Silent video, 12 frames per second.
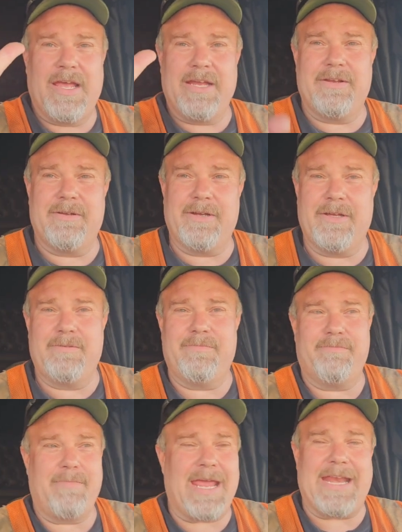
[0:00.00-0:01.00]
Dude,
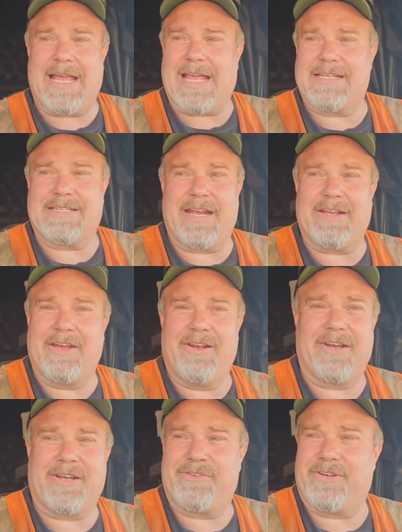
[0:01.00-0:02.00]
man, that guy's got a good
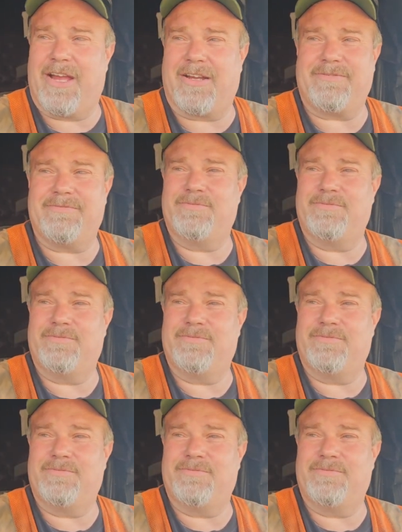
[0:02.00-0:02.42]
looking truck.